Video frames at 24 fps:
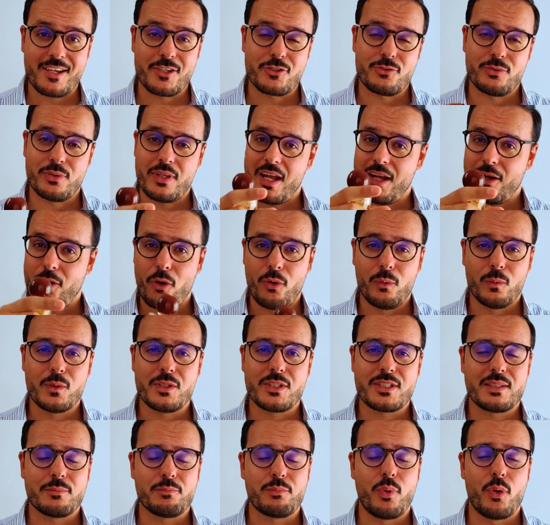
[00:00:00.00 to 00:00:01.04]
Actually, I
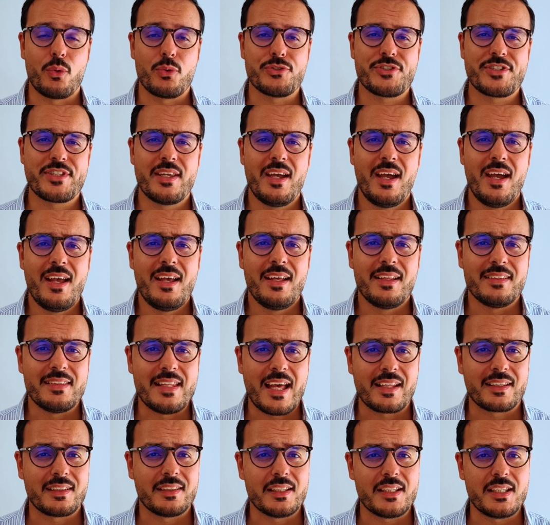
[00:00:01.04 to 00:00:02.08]
always post
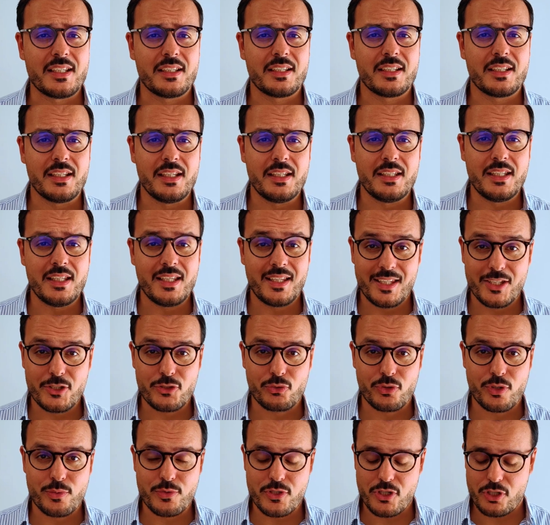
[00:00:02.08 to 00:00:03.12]
that link in the
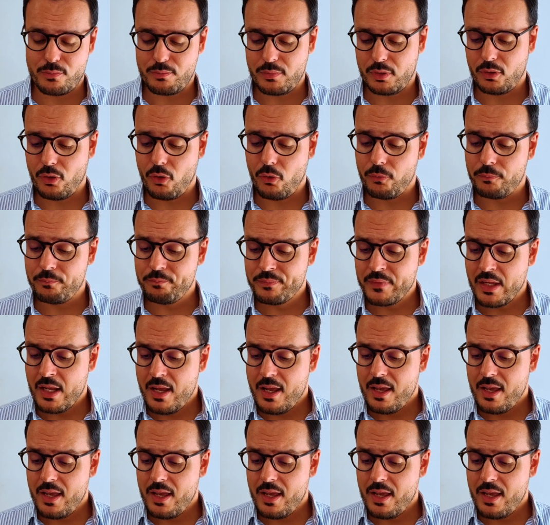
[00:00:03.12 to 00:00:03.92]
description below.